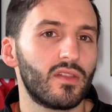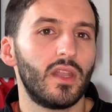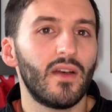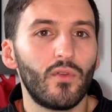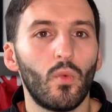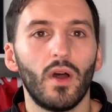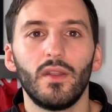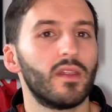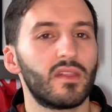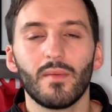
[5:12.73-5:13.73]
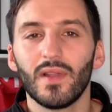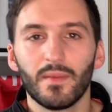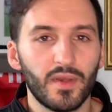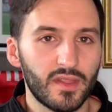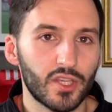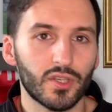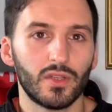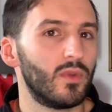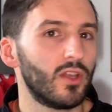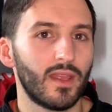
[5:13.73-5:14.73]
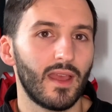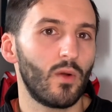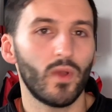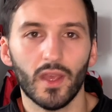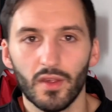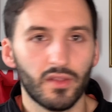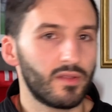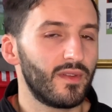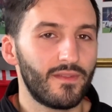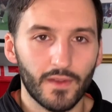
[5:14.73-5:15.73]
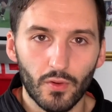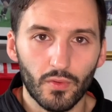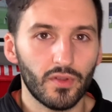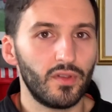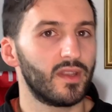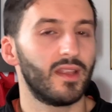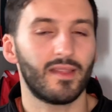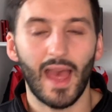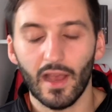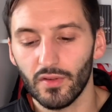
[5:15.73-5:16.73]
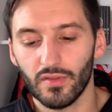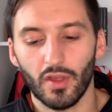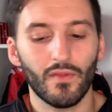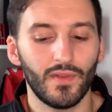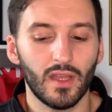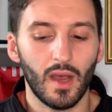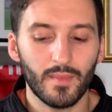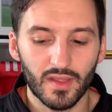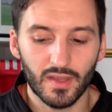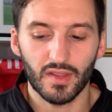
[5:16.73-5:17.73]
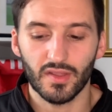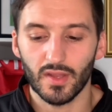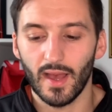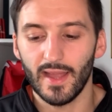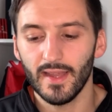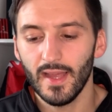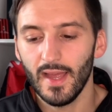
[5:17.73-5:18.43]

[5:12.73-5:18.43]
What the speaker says: another one, a similar position. We're looking at wingers and midfielders and attackers to hopefully come into this side.